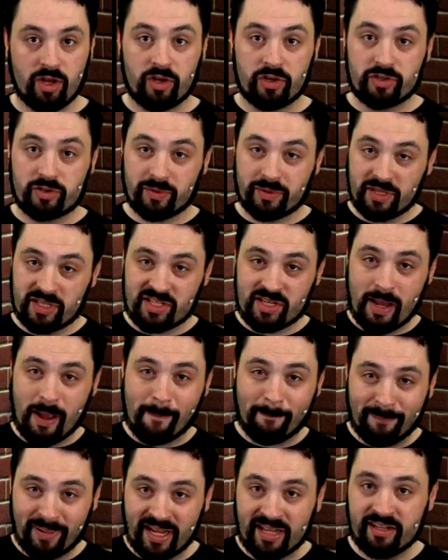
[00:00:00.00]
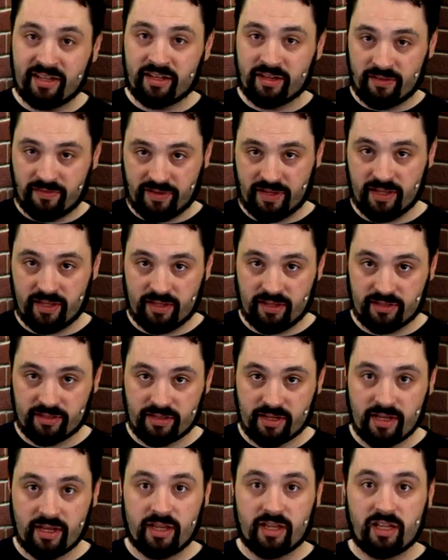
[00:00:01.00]
So this opinion of
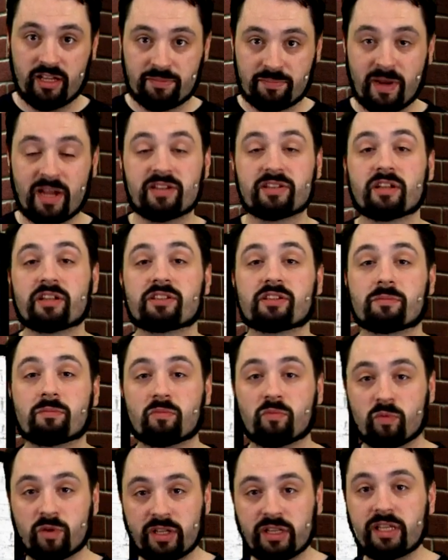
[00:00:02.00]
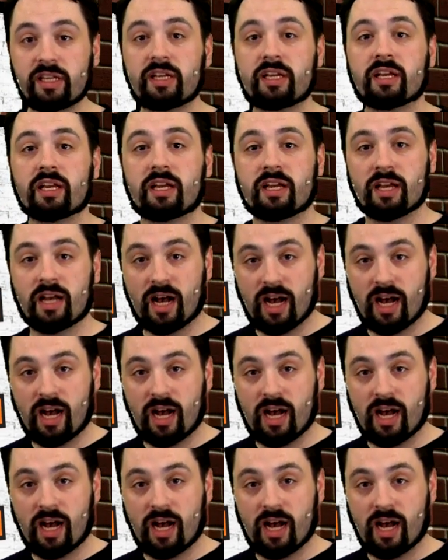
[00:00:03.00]
his is based on some really